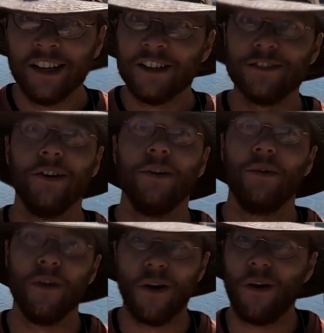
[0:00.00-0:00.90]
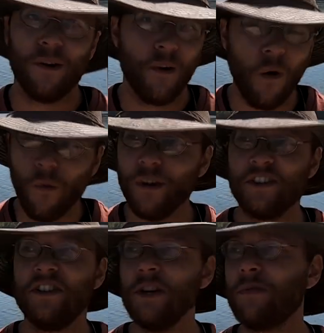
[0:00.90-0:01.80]
So there are
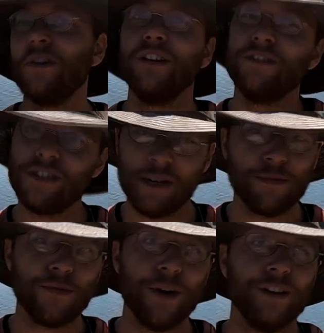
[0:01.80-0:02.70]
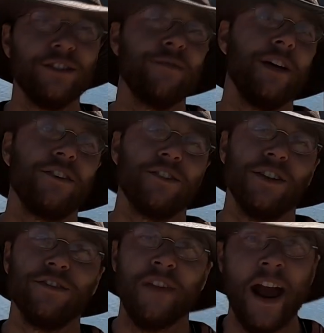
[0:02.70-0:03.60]
always cheaper, even cheaper ways to make
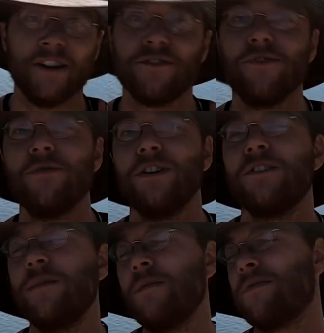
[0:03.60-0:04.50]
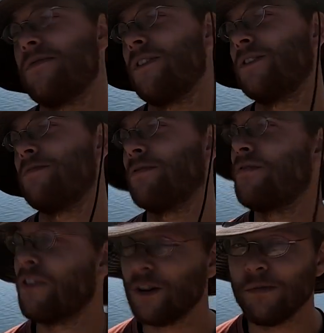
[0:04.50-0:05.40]
yourself natural ones. Me,
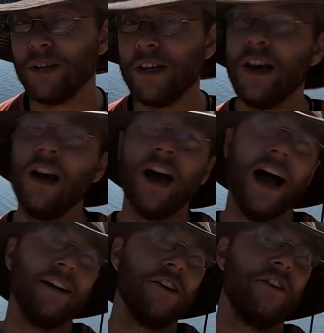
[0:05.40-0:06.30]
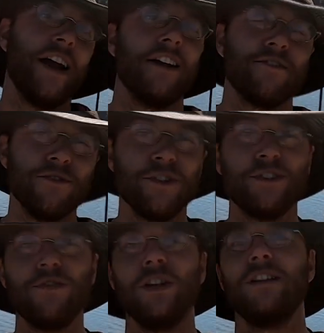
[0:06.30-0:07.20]
preferably, I'd go natural,
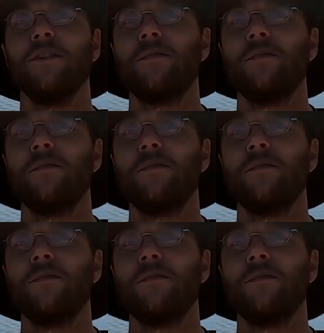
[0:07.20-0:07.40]
because you get the